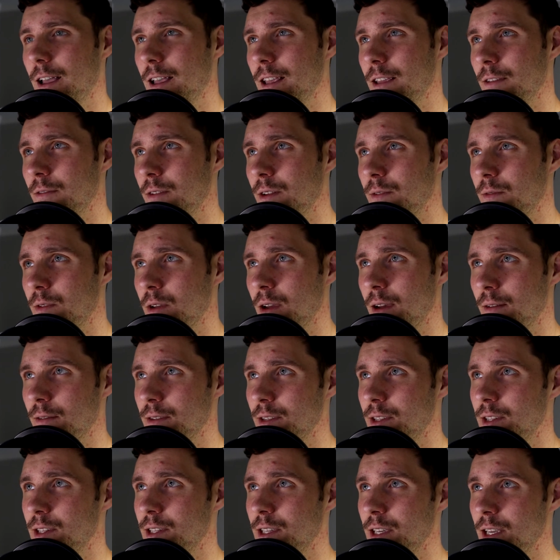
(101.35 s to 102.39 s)
even if you
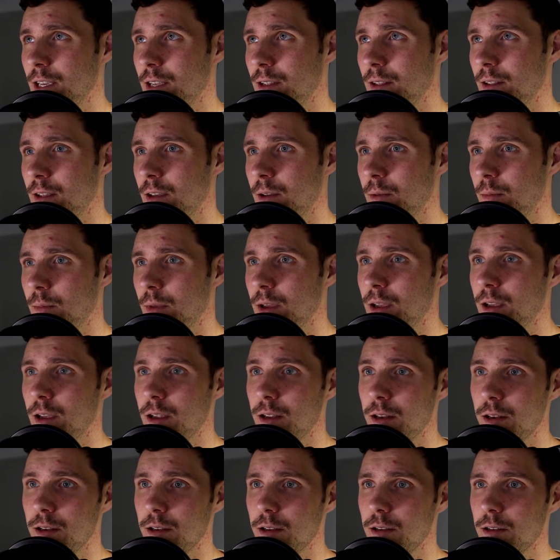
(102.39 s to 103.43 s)
haven't seen them
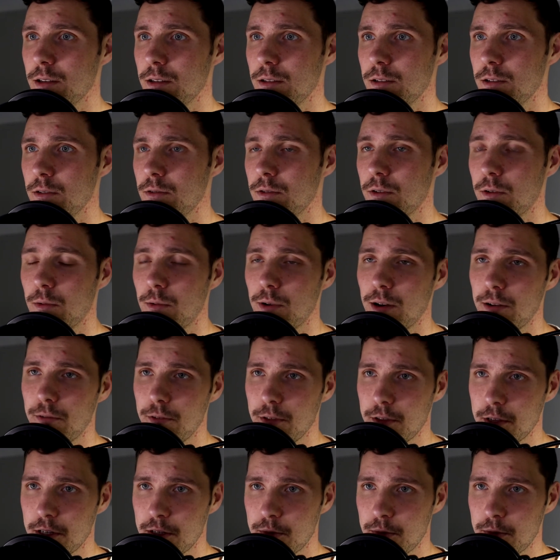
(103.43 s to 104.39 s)
and you don't want everything